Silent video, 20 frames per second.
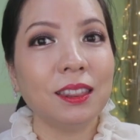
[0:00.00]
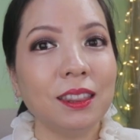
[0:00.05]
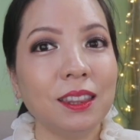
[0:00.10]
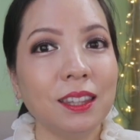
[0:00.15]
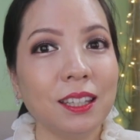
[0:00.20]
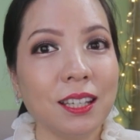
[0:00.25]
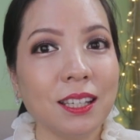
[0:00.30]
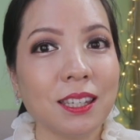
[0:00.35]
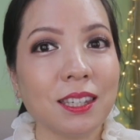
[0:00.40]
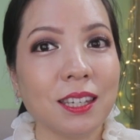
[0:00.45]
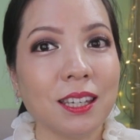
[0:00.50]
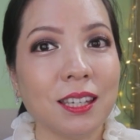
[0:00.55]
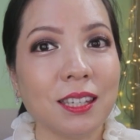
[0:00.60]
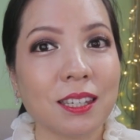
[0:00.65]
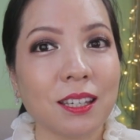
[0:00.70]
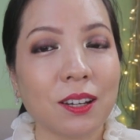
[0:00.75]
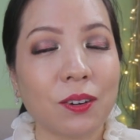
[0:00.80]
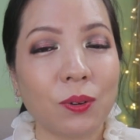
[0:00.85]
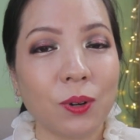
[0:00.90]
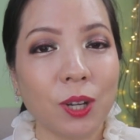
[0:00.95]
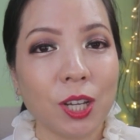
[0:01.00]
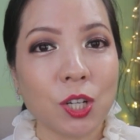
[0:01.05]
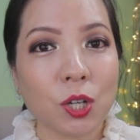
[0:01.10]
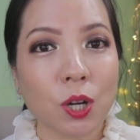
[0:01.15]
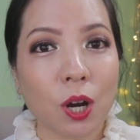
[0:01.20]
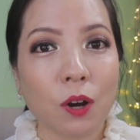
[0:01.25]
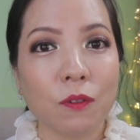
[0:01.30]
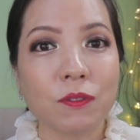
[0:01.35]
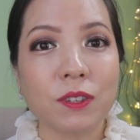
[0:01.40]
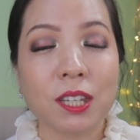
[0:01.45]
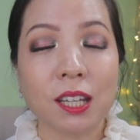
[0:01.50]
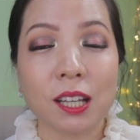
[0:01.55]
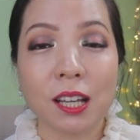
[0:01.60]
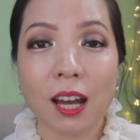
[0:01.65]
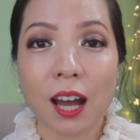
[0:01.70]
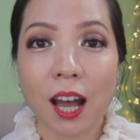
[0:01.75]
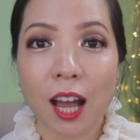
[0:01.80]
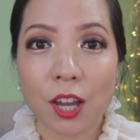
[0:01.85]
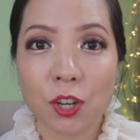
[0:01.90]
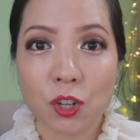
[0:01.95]
This is a range of
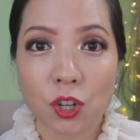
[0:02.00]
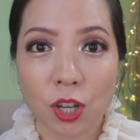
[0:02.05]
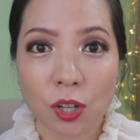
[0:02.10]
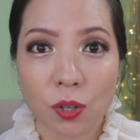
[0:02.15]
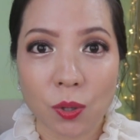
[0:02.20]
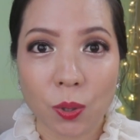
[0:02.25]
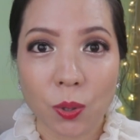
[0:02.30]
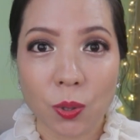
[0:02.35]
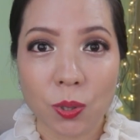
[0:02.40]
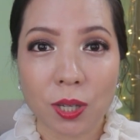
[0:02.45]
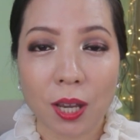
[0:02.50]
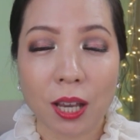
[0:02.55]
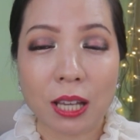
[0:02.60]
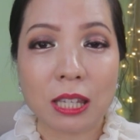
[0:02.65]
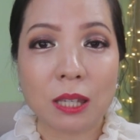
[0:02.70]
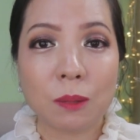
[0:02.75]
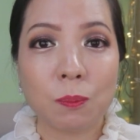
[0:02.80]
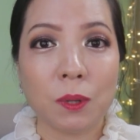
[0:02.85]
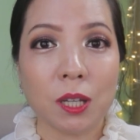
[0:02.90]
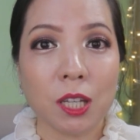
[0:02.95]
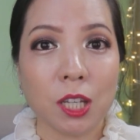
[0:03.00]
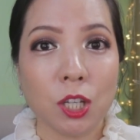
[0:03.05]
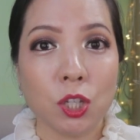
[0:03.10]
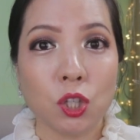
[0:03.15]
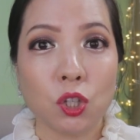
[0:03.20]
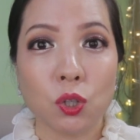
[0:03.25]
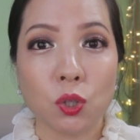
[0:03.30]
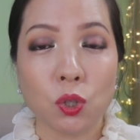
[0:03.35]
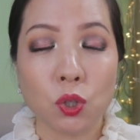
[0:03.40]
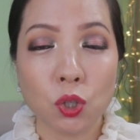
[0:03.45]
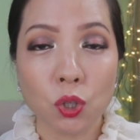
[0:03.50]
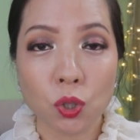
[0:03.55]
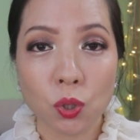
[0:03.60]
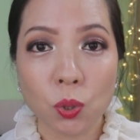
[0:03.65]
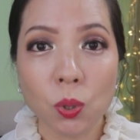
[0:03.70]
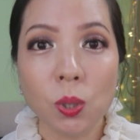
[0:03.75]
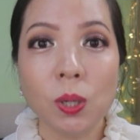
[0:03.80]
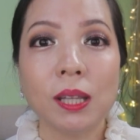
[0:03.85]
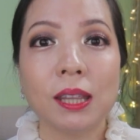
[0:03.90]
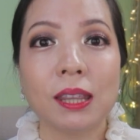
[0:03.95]
single eyeshadows and split into
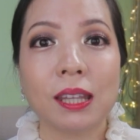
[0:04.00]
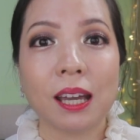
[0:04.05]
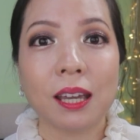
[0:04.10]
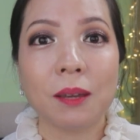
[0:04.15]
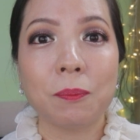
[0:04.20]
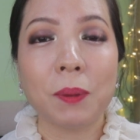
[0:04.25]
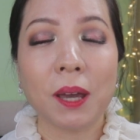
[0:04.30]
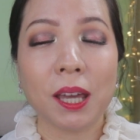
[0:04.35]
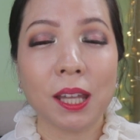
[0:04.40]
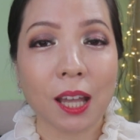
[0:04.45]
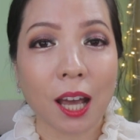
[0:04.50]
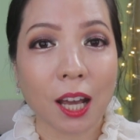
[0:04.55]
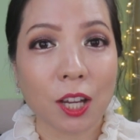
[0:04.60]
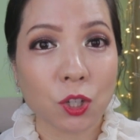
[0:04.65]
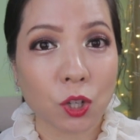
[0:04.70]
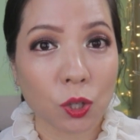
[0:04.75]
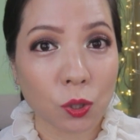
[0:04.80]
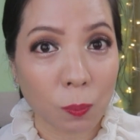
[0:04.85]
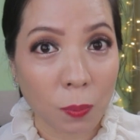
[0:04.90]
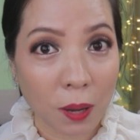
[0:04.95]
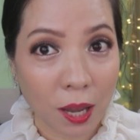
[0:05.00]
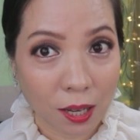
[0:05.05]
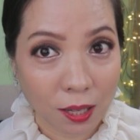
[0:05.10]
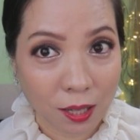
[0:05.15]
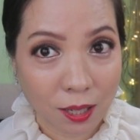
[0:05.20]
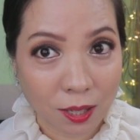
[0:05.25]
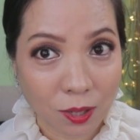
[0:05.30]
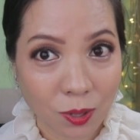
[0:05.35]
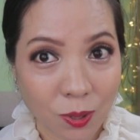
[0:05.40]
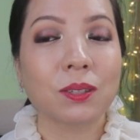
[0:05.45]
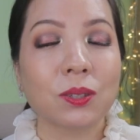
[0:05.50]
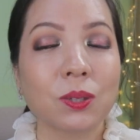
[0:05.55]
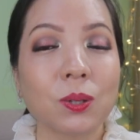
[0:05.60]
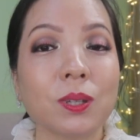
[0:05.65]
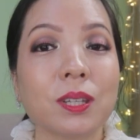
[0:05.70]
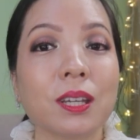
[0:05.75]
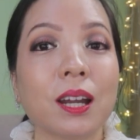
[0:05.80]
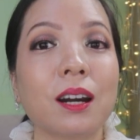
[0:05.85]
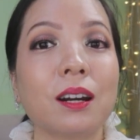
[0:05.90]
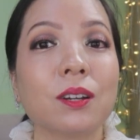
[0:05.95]
2 9-pan eyeshadow palettes. So
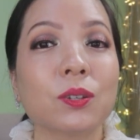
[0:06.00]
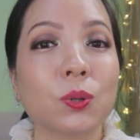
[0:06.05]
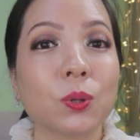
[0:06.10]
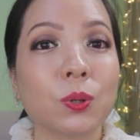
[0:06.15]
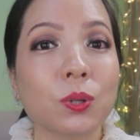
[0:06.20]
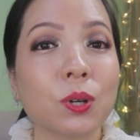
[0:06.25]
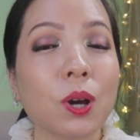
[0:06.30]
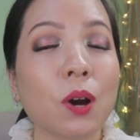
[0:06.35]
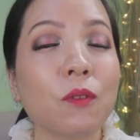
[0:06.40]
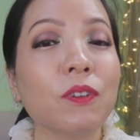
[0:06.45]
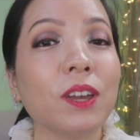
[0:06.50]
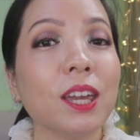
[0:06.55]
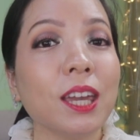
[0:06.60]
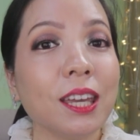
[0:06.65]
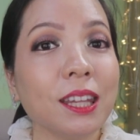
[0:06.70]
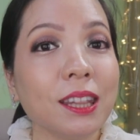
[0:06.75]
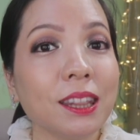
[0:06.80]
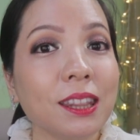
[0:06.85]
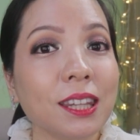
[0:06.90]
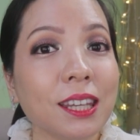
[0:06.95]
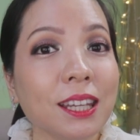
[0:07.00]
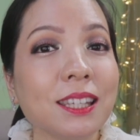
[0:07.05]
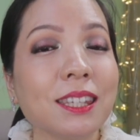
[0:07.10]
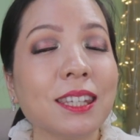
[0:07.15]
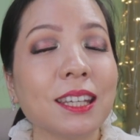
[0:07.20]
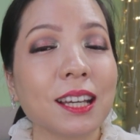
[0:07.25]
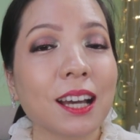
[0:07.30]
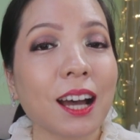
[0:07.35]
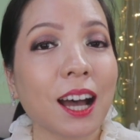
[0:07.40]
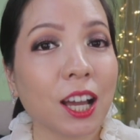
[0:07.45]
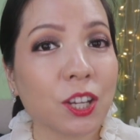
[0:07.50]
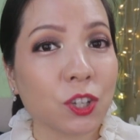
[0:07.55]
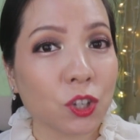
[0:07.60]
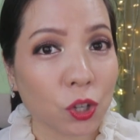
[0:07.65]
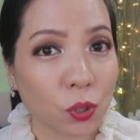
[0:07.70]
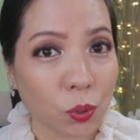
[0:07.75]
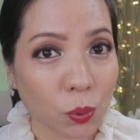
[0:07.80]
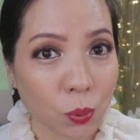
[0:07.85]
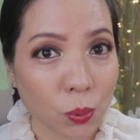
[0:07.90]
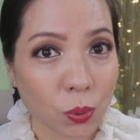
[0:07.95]
there are a total of 18 single
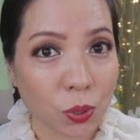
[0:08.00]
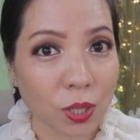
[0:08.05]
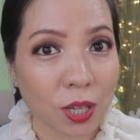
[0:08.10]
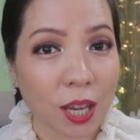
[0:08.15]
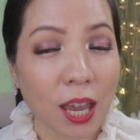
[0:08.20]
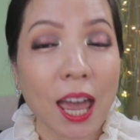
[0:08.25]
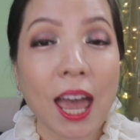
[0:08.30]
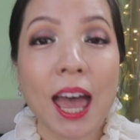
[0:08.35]
eyeshadows.